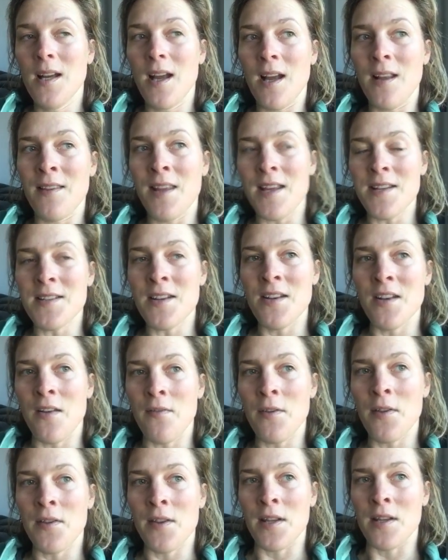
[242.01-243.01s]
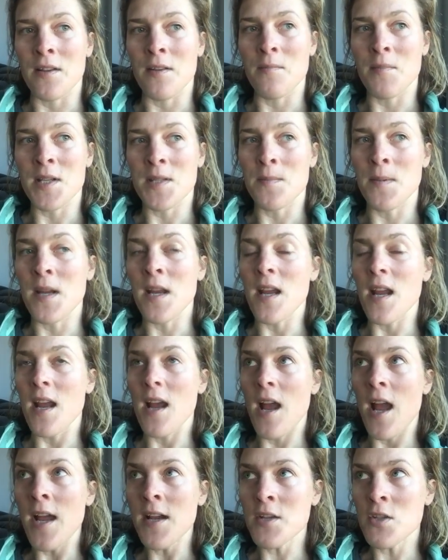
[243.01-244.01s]
And that's another thing that must be
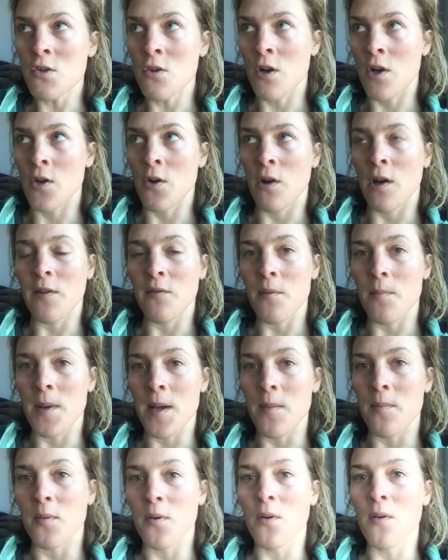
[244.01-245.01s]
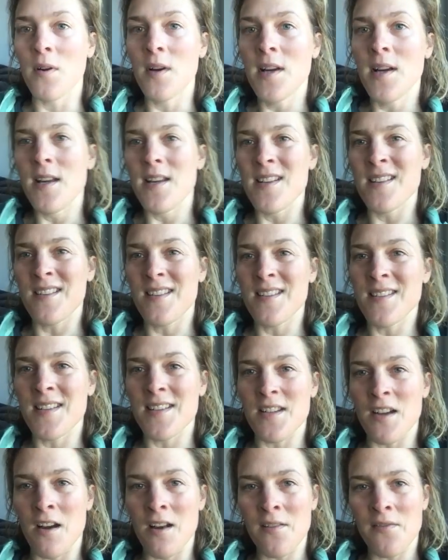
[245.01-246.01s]
extra annoying for people, is because
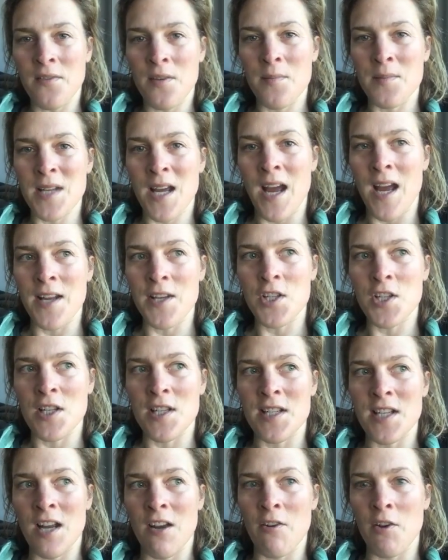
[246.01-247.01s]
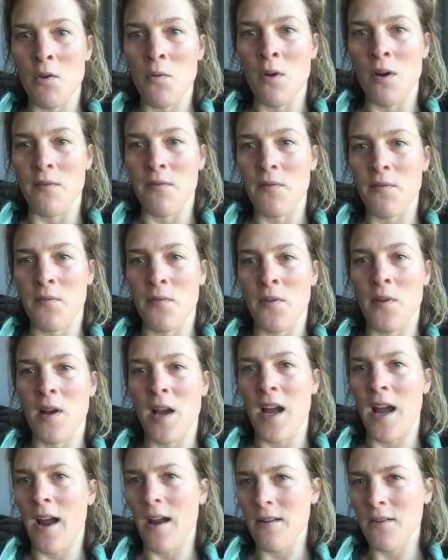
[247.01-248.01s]
it's hard for them to actually tell you off
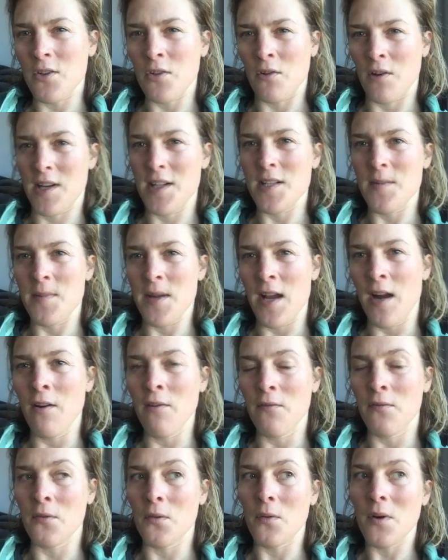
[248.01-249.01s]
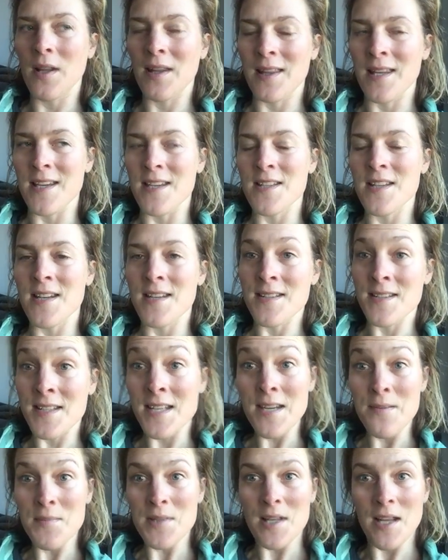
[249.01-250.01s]
for trying to be helpful. At least it
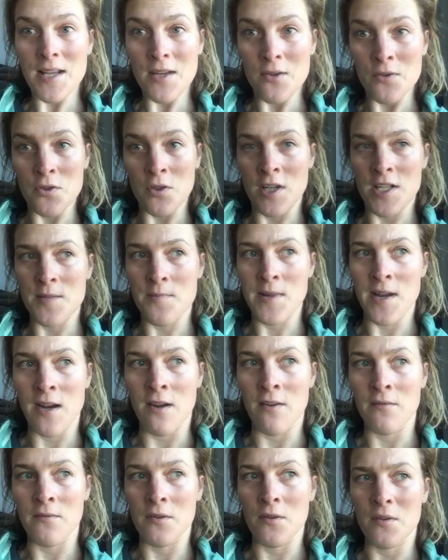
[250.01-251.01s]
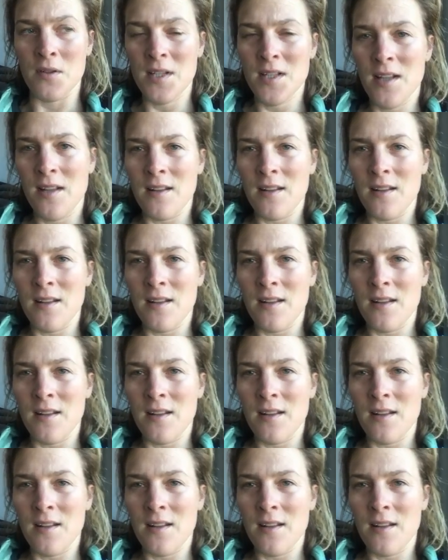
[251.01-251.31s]
seems like you're trying to be helpful.